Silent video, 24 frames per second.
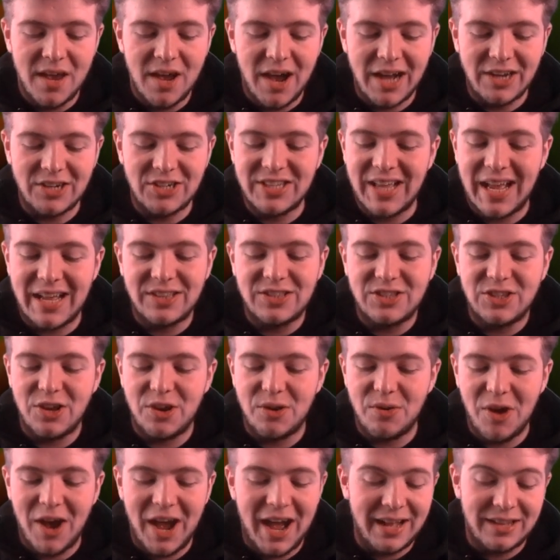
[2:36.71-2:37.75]
I just had
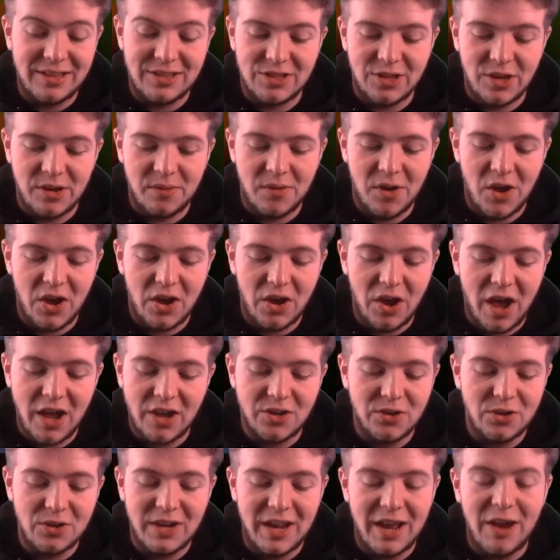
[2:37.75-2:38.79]
to. I had to. I, I
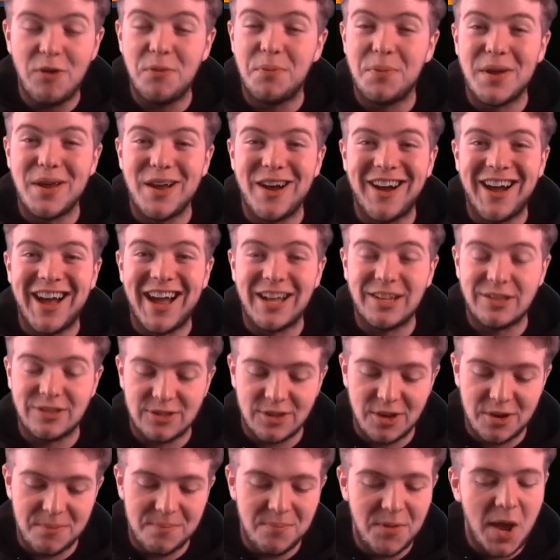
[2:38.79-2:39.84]
couldn't help it. I had
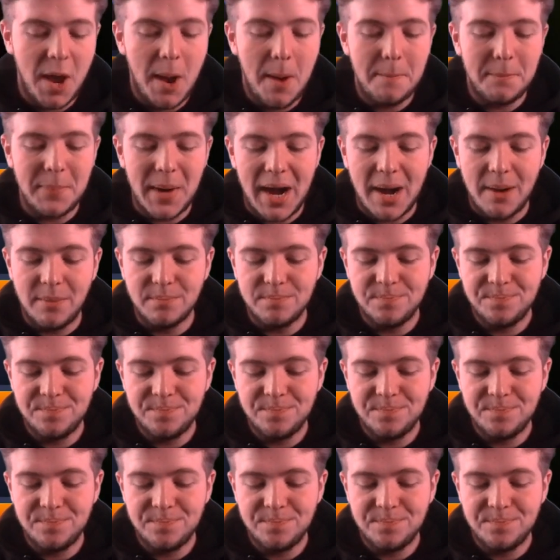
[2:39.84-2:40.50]
to. But